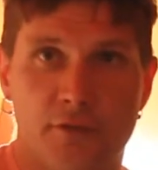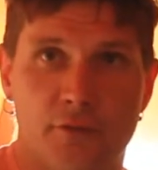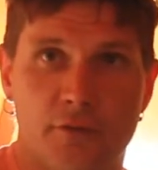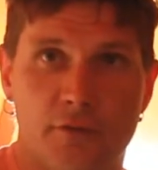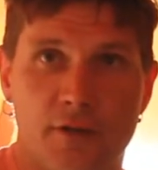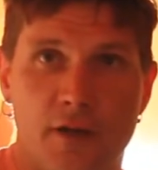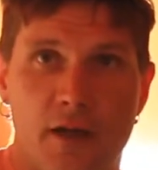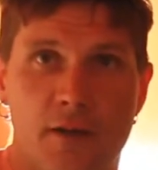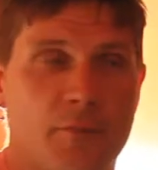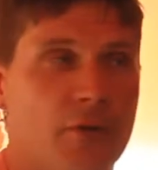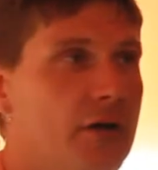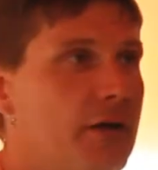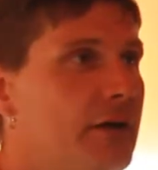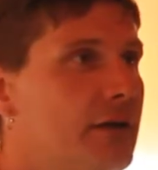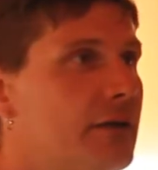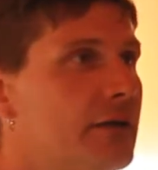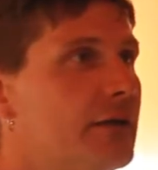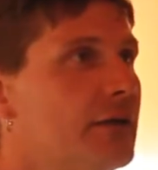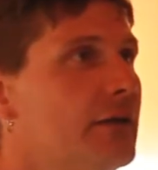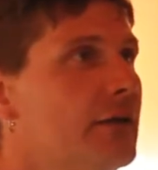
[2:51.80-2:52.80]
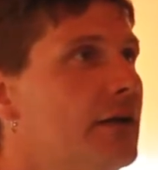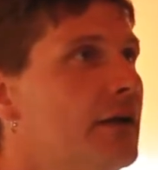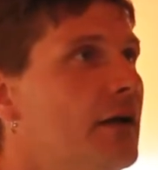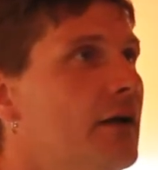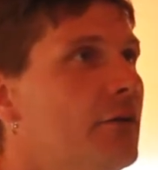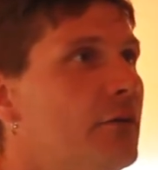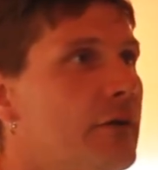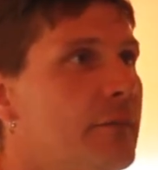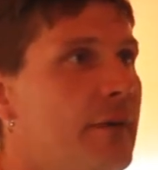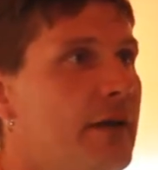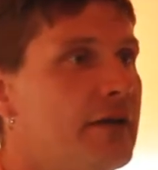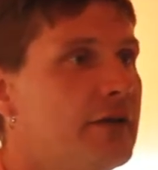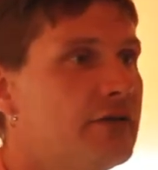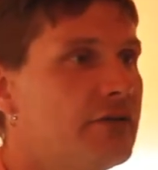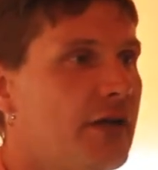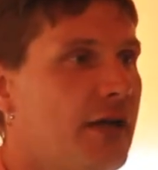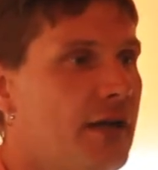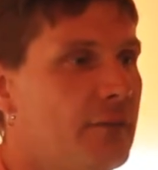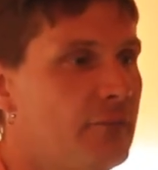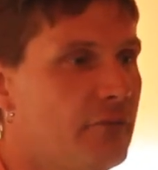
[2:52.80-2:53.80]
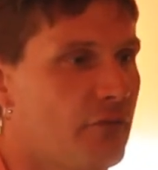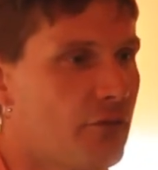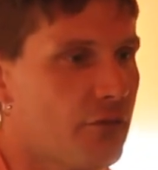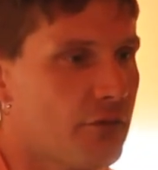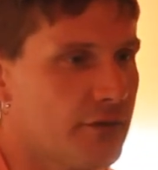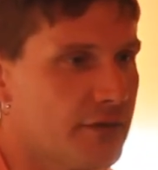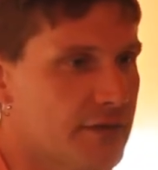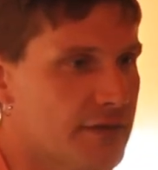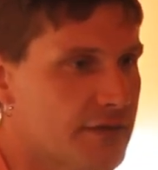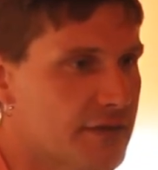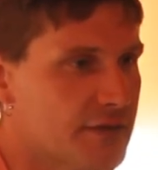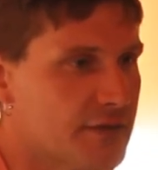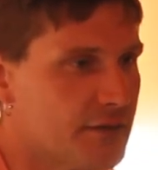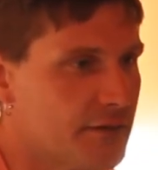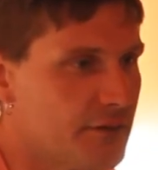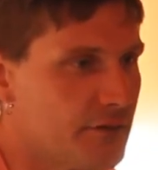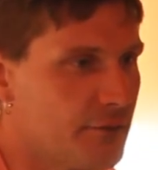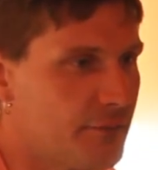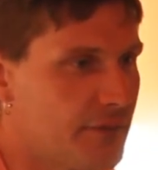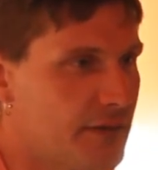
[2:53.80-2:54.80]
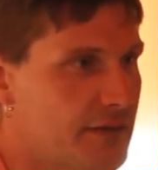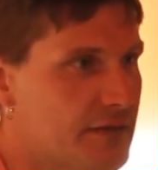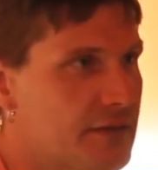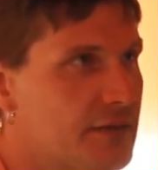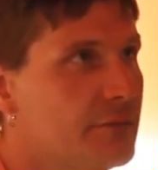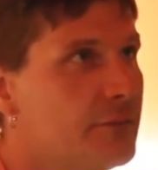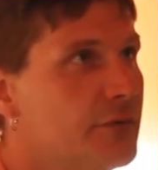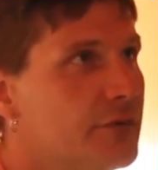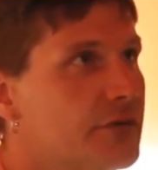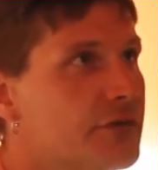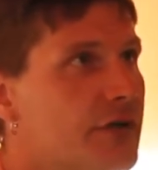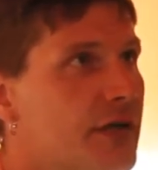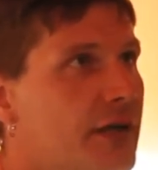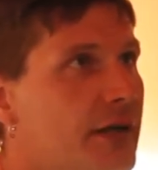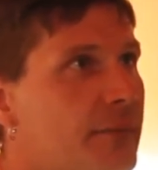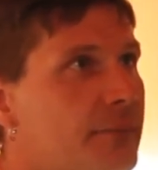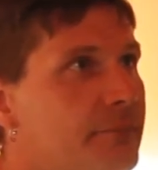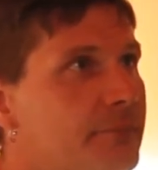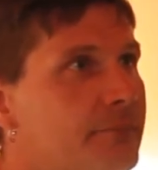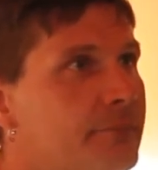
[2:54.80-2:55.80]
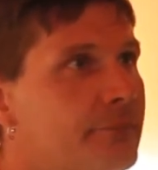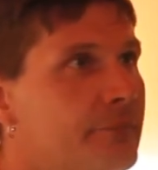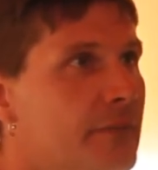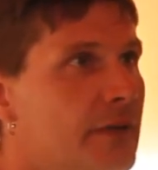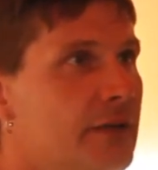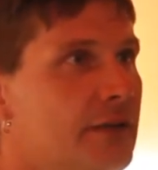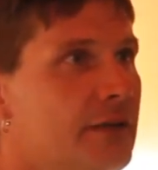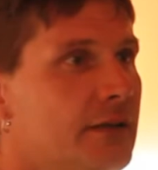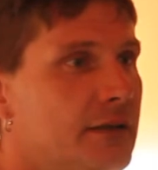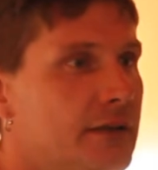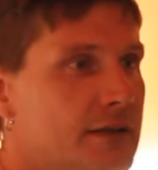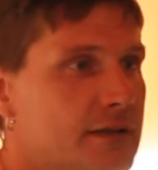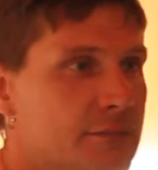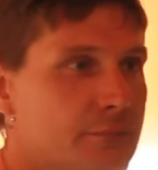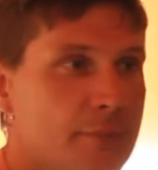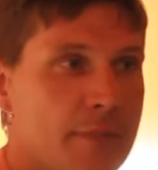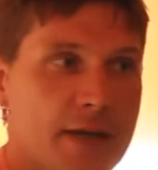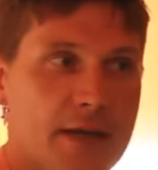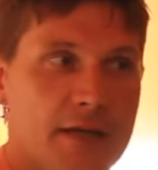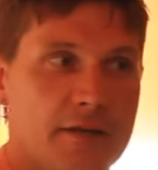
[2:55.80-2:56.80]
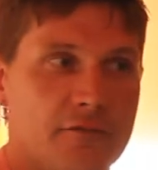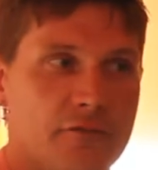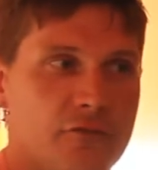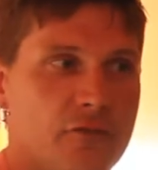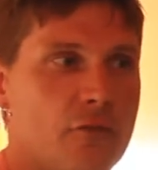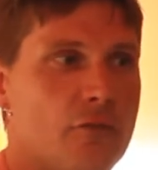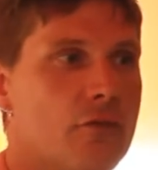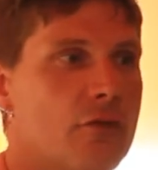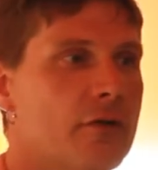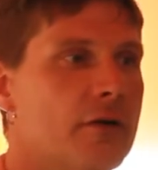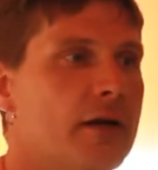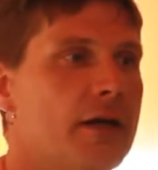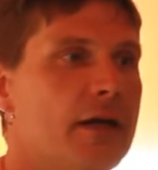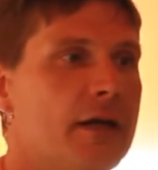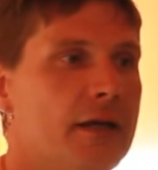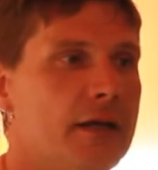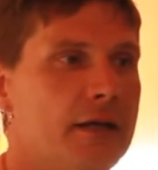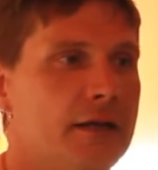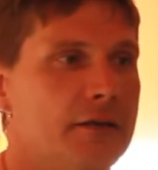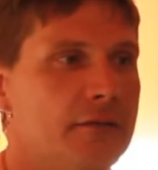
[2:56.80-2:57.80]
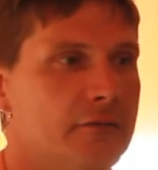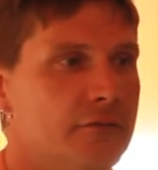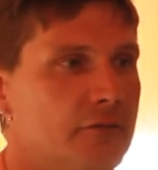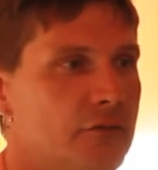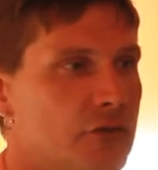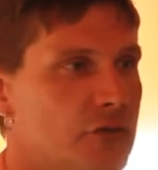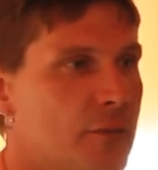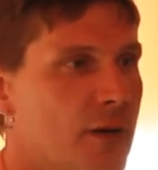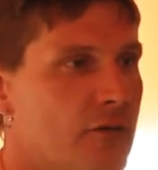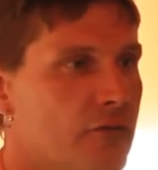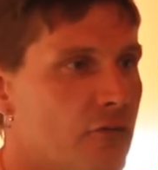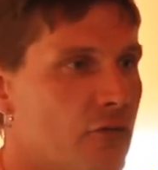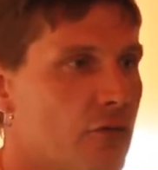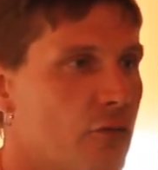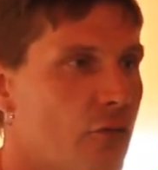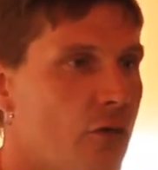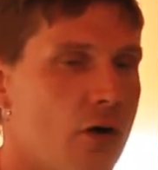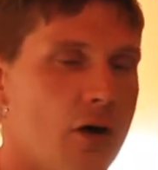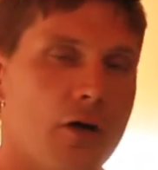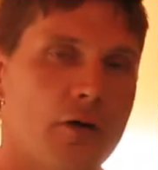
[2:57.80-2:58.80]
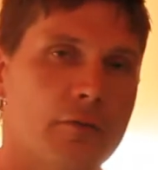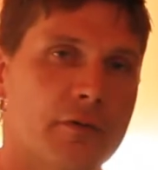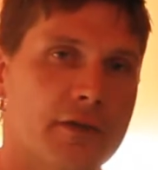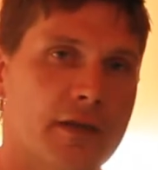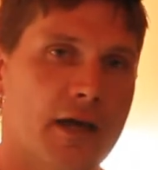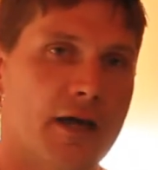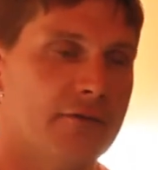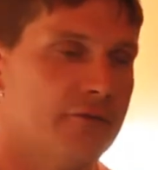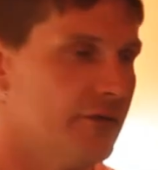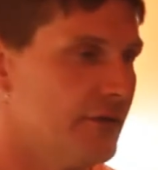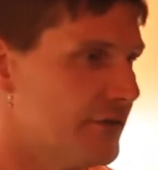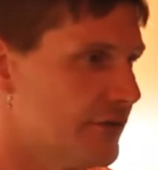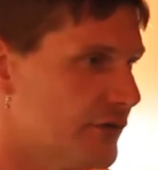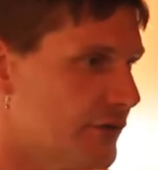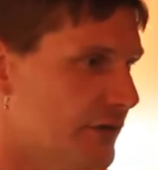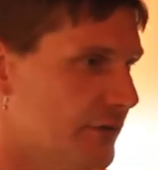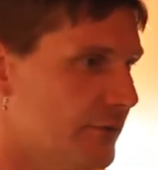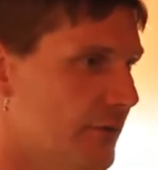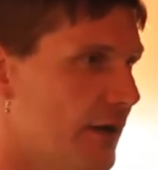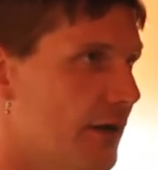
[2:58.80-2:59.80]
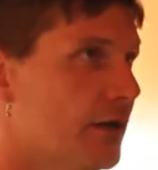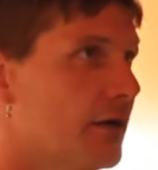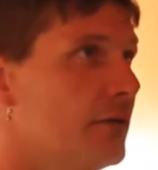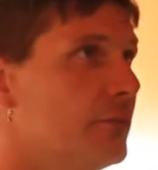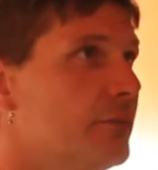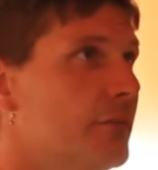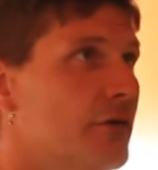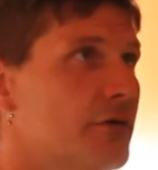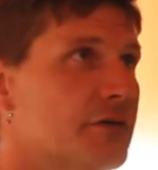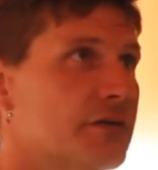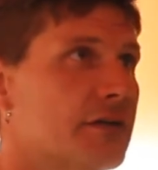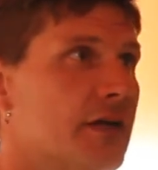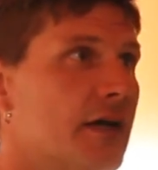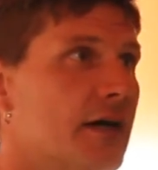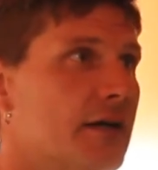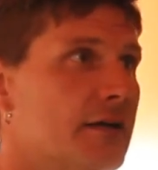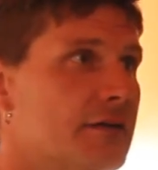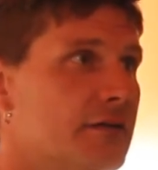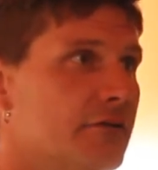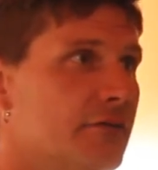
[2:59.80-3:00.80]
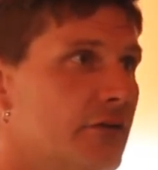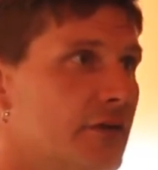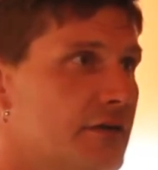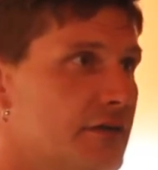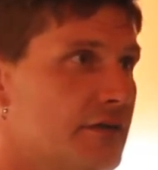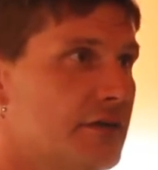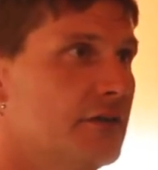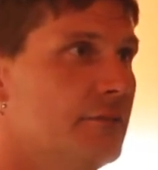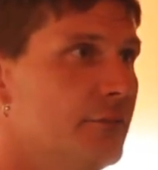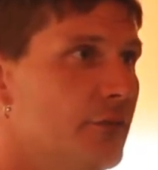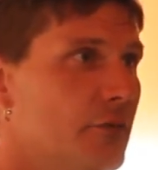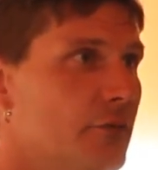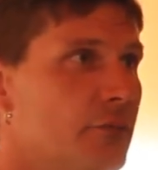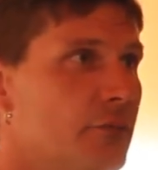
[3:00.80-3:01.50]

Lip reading: doorknob on it. We made a jamb for it. This is a little bit simpler jamb. It's made for a 2x4 wall with 1/2-inch sheetrock on both sides, a very simple